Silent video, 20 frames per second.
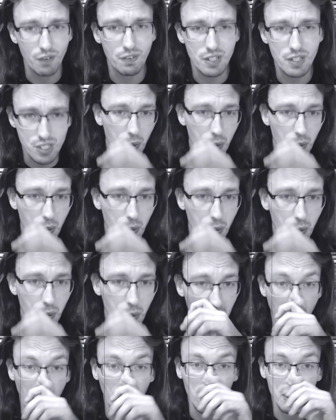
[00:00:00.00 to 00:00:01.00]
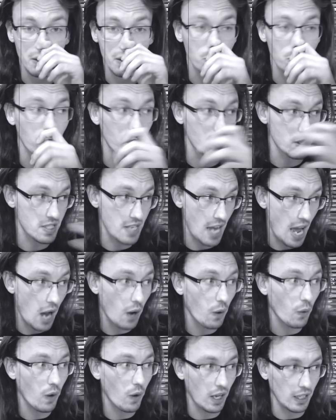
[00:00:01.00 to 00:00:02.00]
considering Colin was
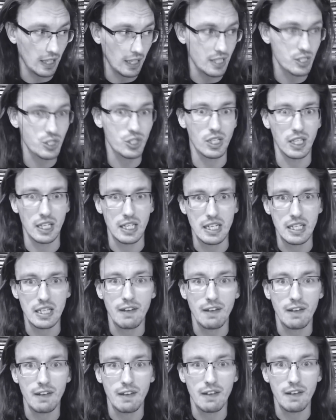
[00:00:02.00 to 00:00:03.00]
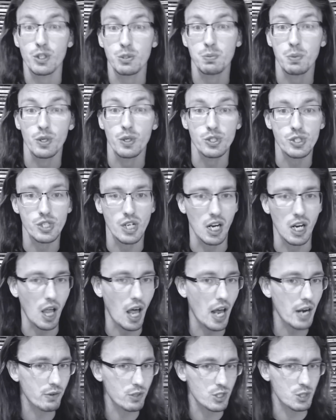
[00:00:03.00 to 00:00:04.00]
now allegedly the first person in a
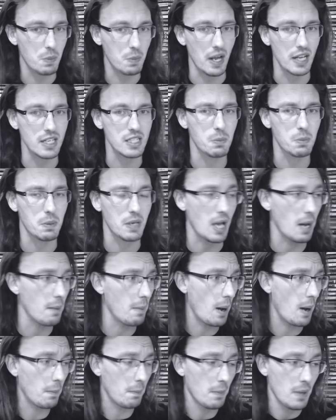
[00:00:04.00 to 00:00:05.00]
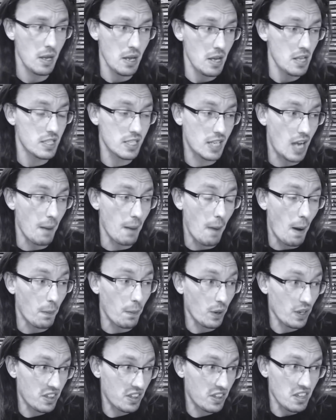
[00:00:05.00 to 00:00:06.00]
lot of respects to become up to come up
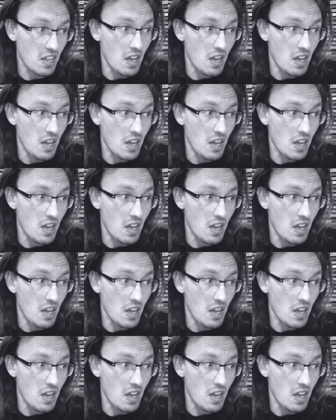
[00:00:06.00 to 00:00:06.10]
with